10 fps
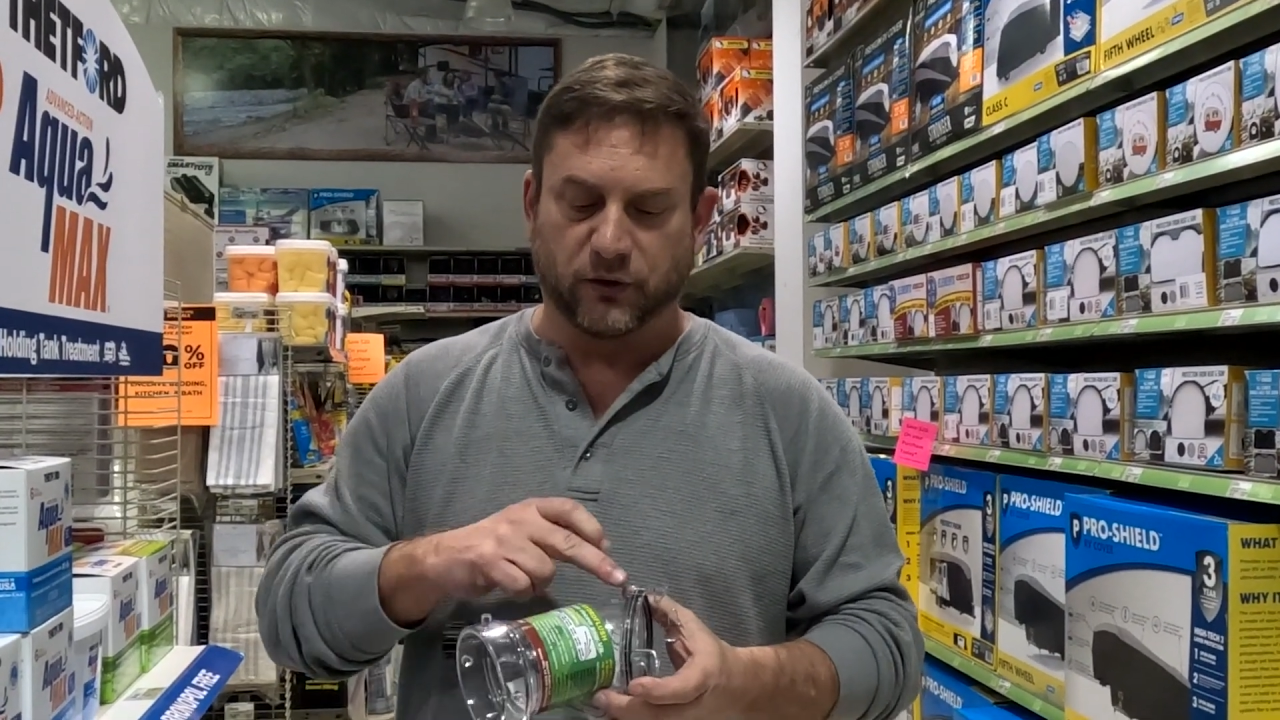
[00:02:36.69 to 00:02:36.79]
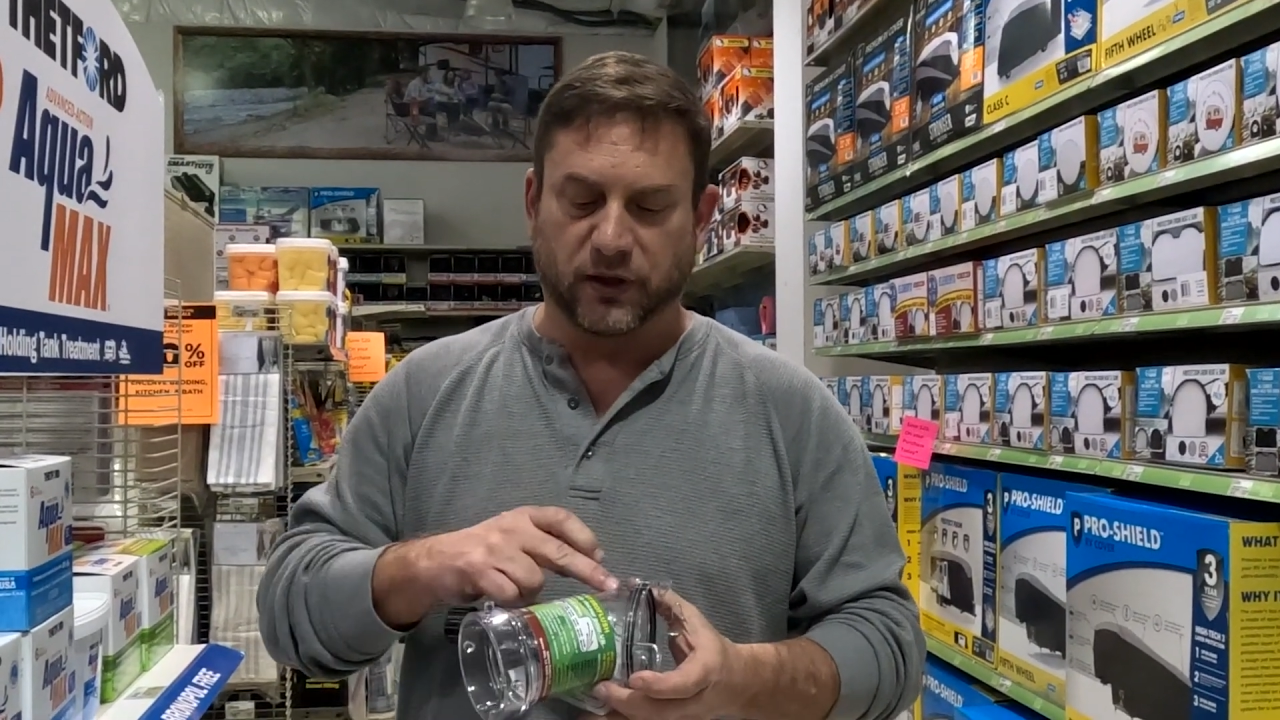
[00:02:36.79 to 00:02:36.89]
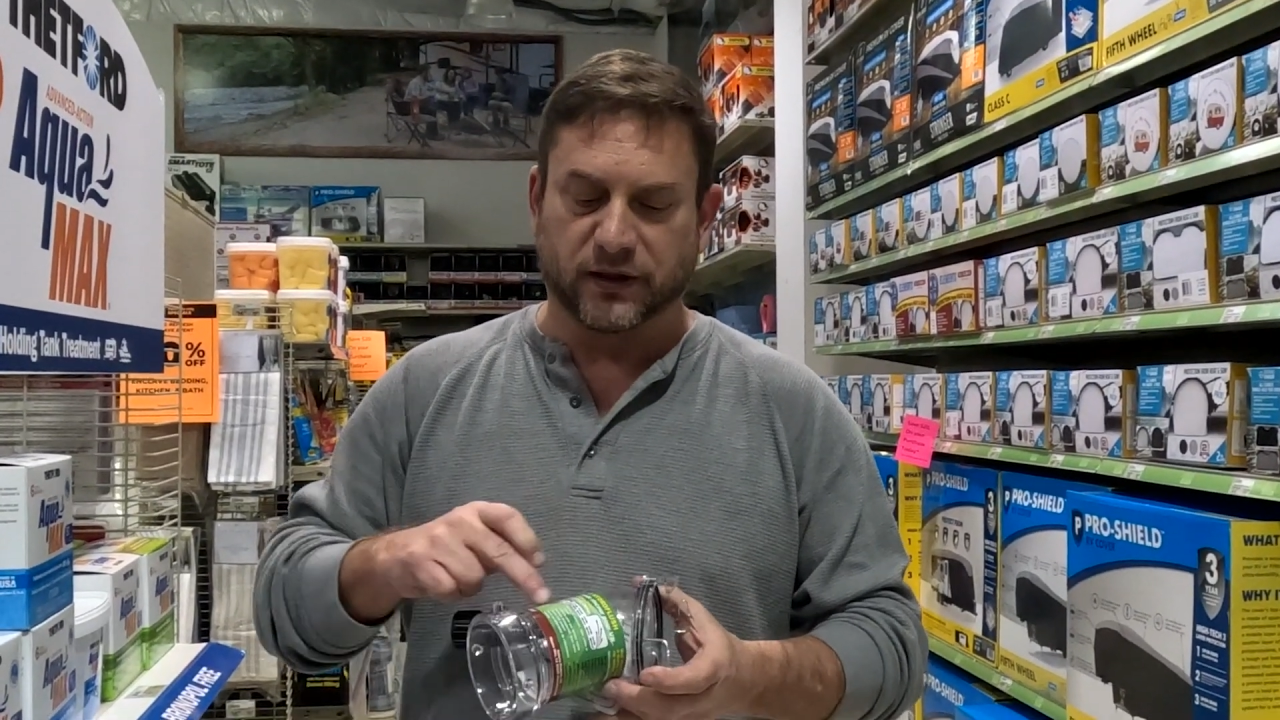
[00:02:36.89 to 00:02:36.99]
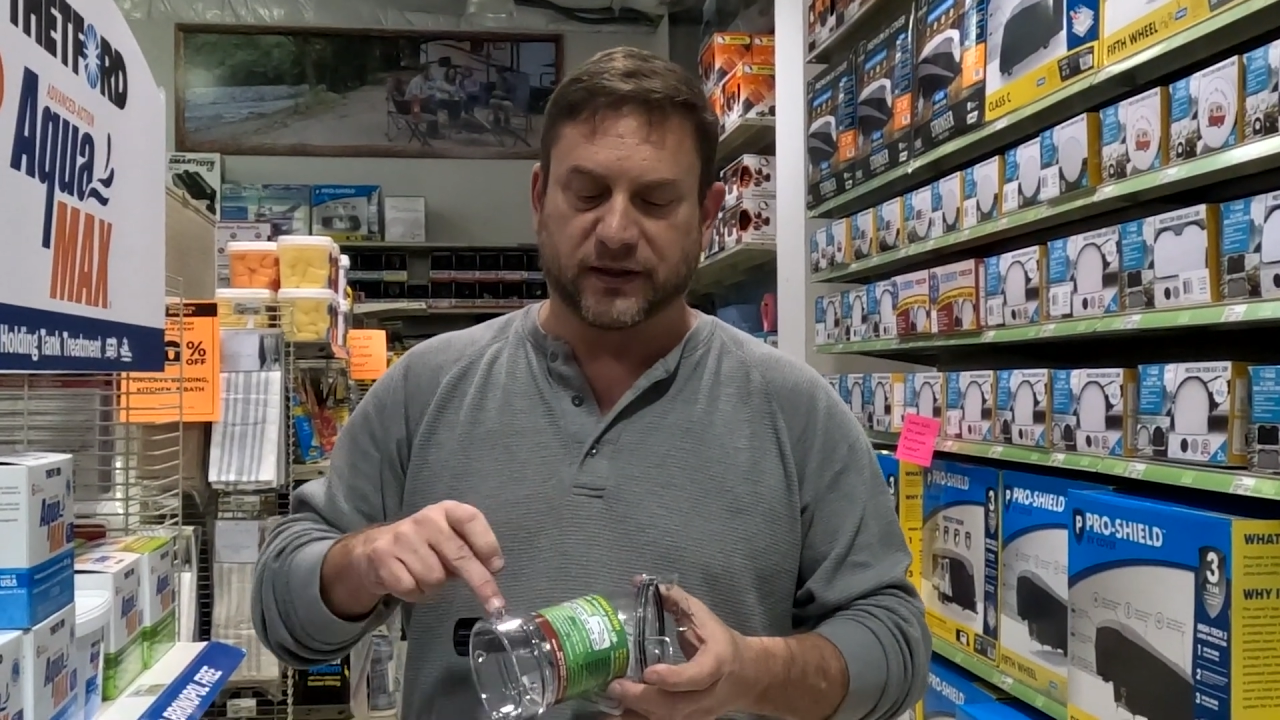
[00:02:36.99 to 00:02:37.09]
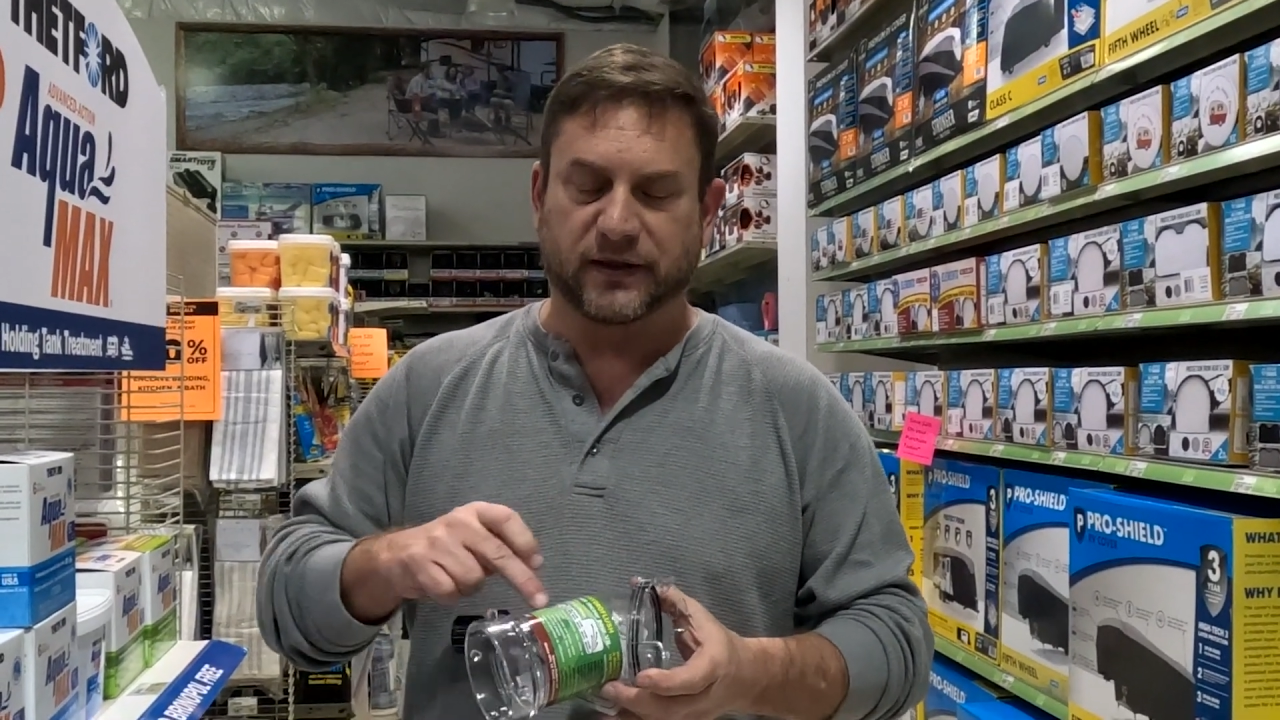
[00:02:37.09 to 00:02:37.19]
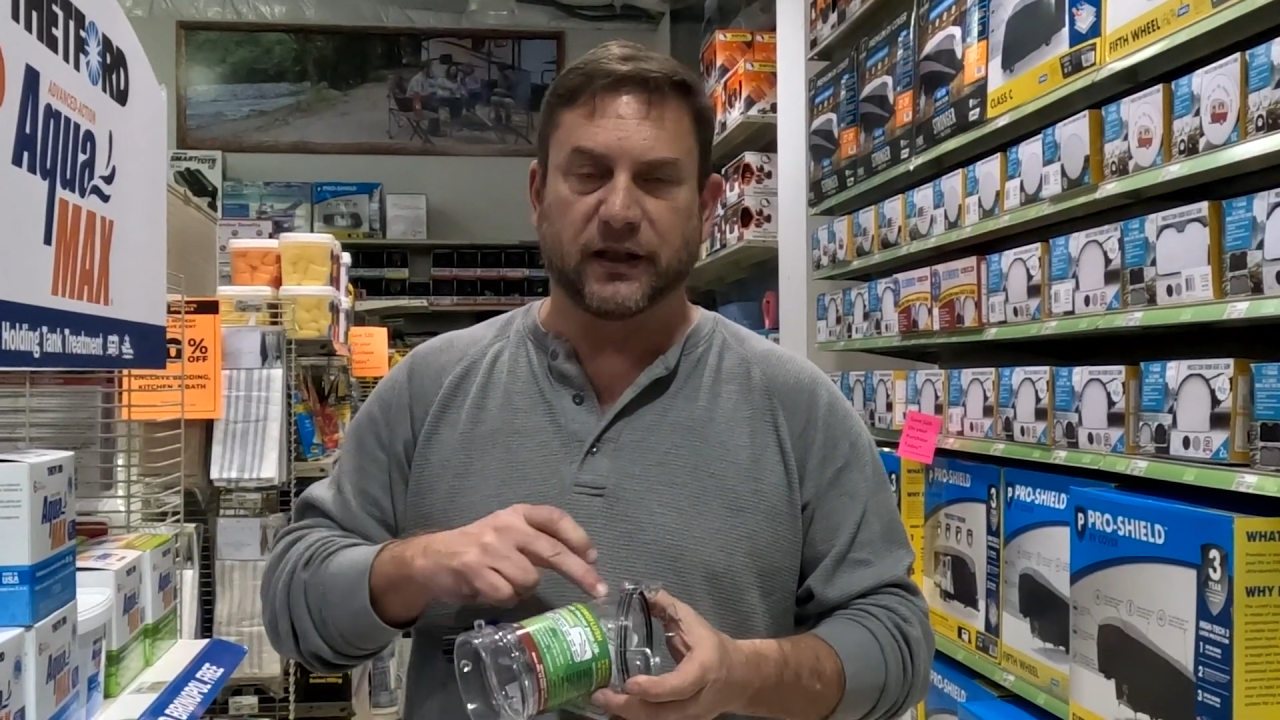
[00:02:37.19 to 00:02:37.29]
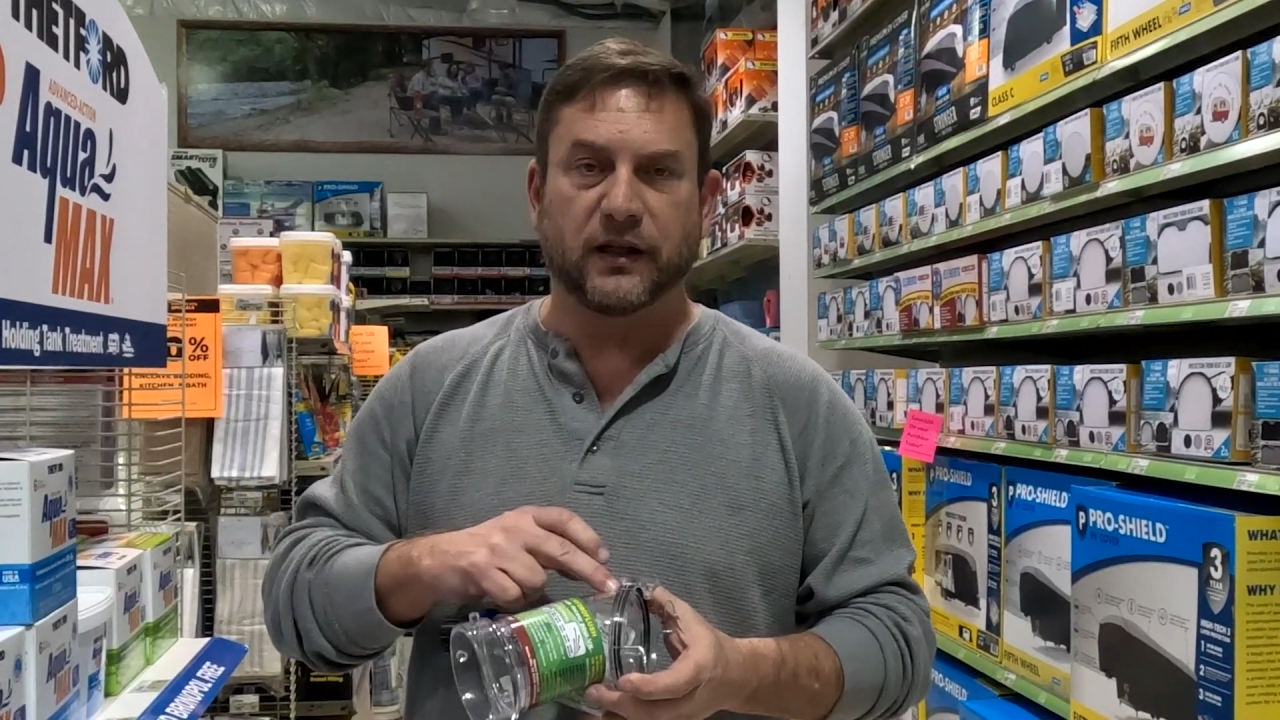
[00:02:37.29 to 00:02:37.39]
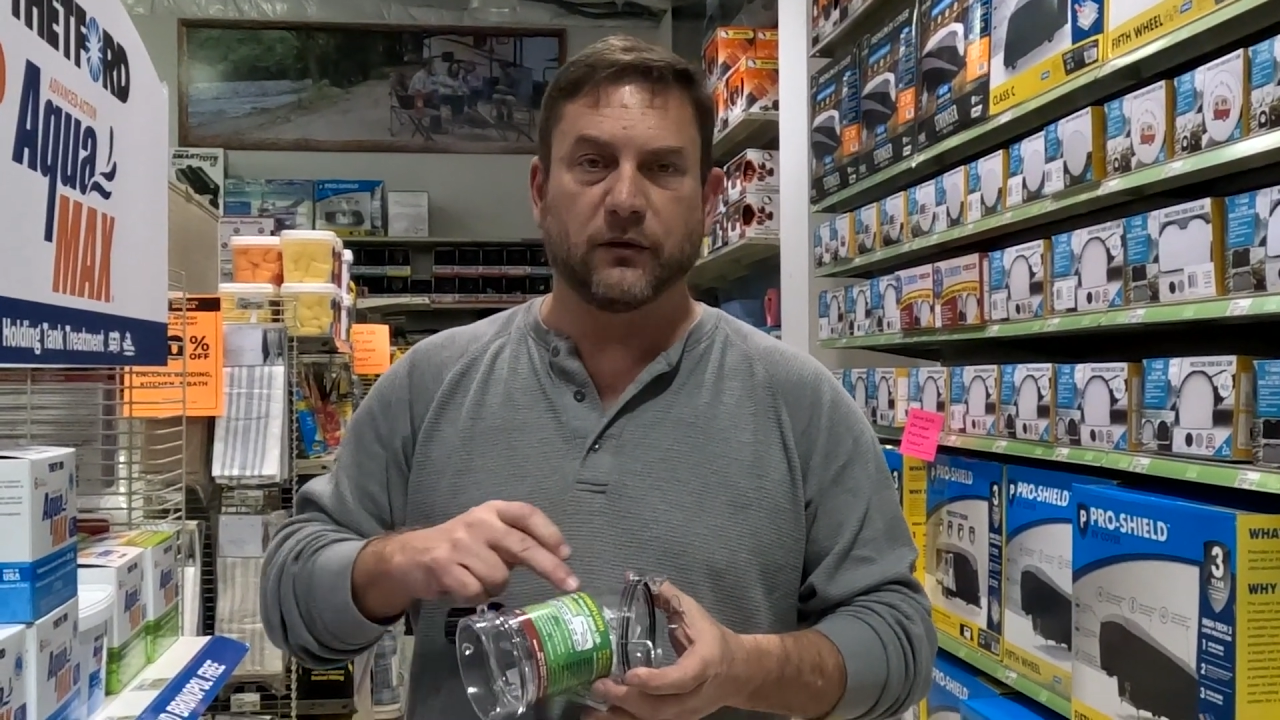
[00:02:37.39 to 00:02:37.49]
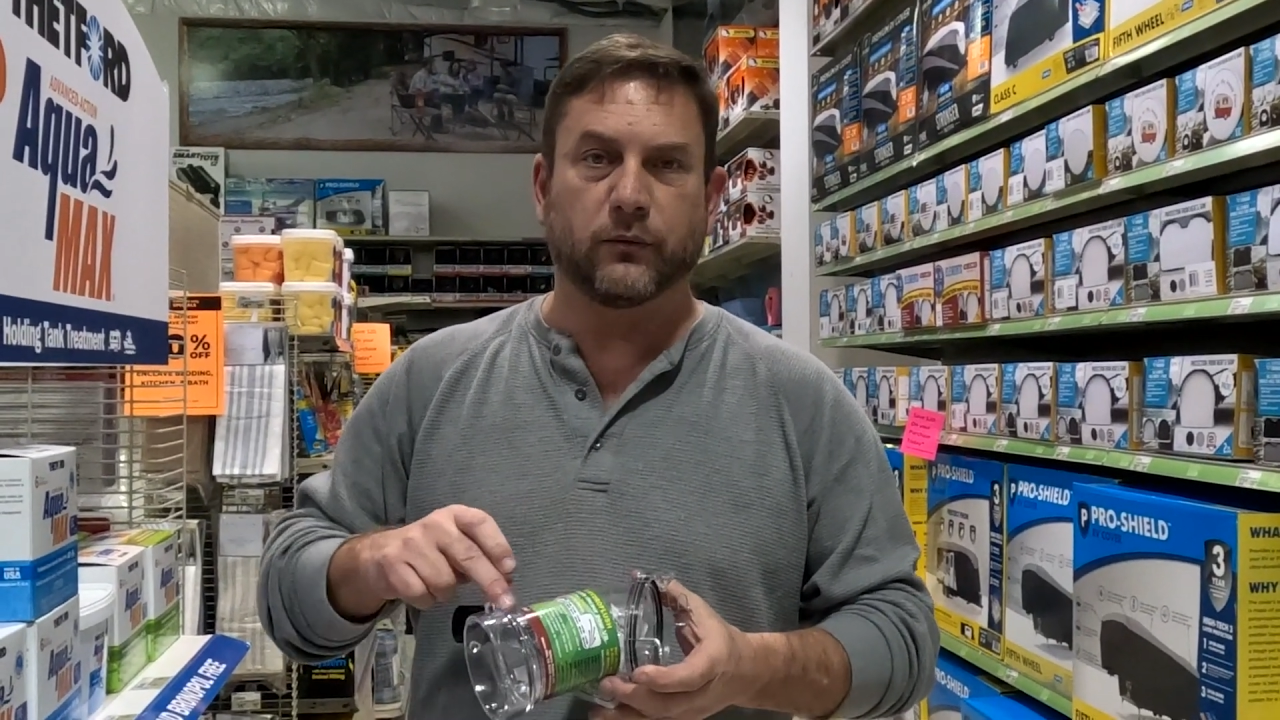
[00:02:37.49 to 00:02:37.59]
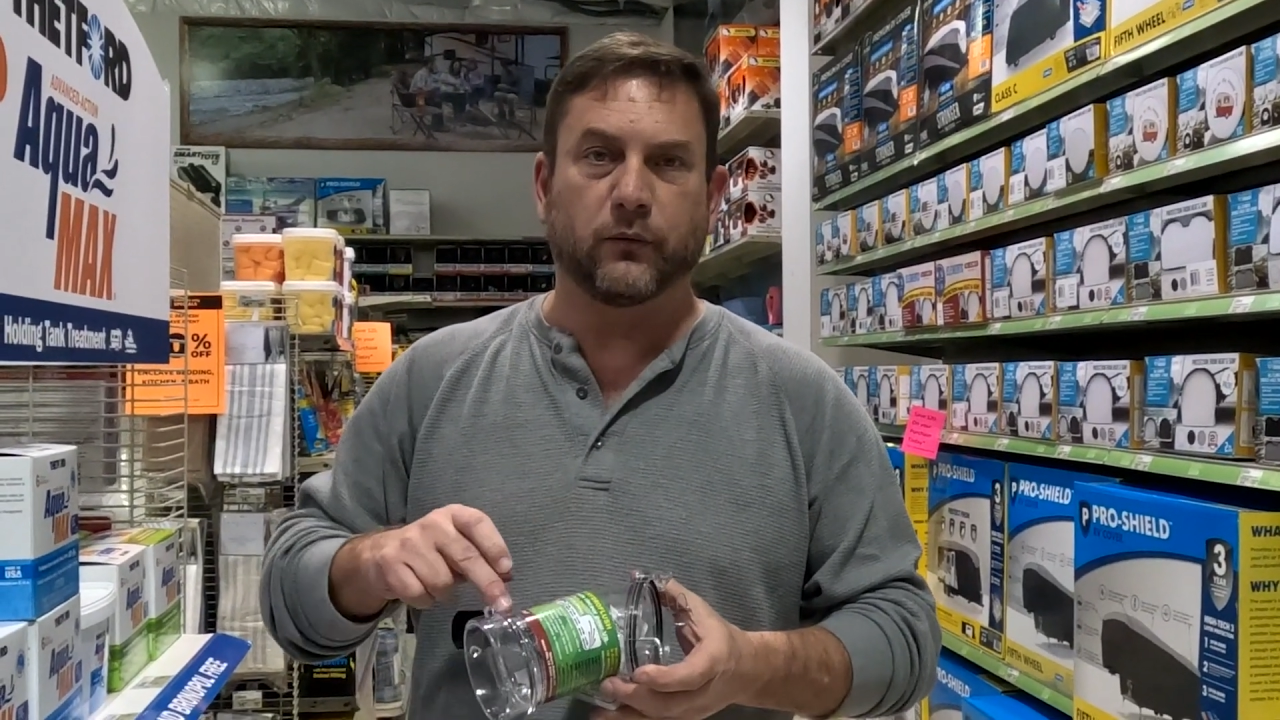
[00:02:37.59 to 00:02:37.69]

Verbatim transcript: you can see